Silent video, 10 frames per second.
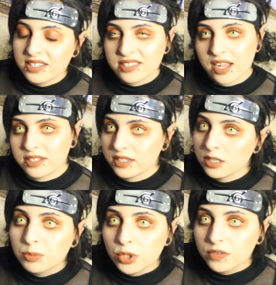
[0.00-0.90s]
His dad didn't
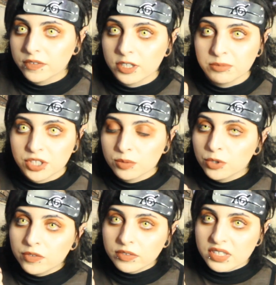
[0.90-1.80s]
approve of him, didn't
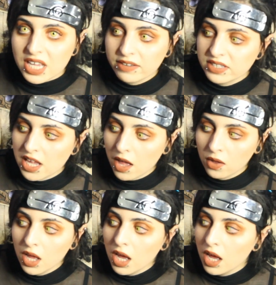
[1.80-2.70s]
approve of his lifestyle,